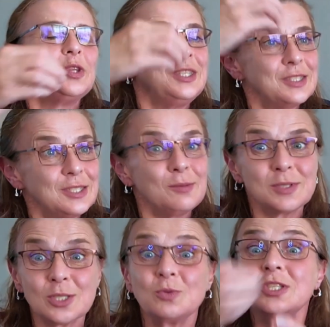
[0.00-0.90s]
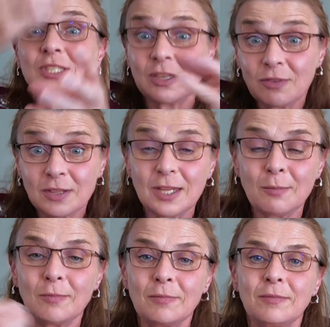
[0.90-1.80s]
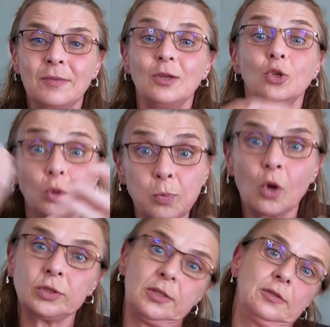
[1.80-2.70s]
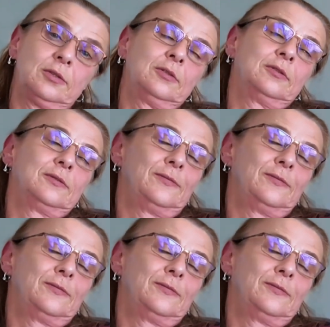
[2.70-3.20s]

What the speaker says: But these stem cells, we're just giving them new plasters.